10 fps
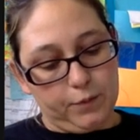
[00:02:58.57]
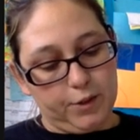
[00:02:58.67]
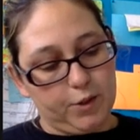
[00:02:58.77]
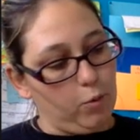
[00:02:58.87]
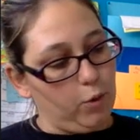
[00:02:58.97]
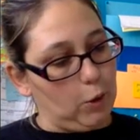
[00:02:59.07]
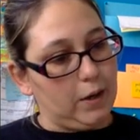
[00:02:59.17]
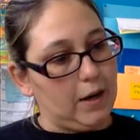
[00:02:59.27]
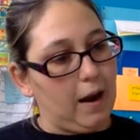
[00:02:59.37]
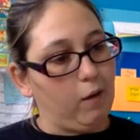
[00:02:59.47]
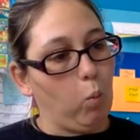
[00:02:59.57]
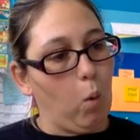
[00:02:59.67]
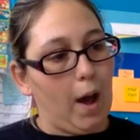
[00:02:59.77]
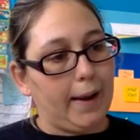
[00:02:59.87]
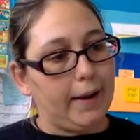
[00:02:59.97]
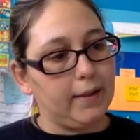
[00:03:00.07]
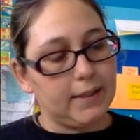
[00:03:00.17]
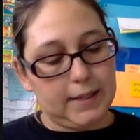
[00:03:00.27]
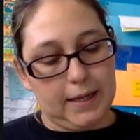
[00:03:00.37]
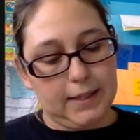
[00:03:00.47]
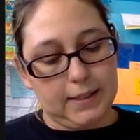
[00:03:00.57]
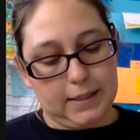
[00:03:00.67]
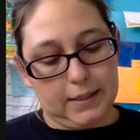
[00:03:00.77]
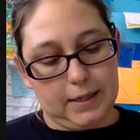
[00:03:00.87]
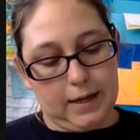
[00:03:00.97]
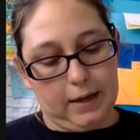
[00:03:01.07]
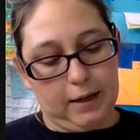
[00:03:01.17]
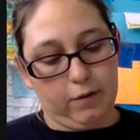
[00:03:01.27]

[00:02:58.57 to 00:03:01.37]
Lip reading: So we're going to have y in this case is negative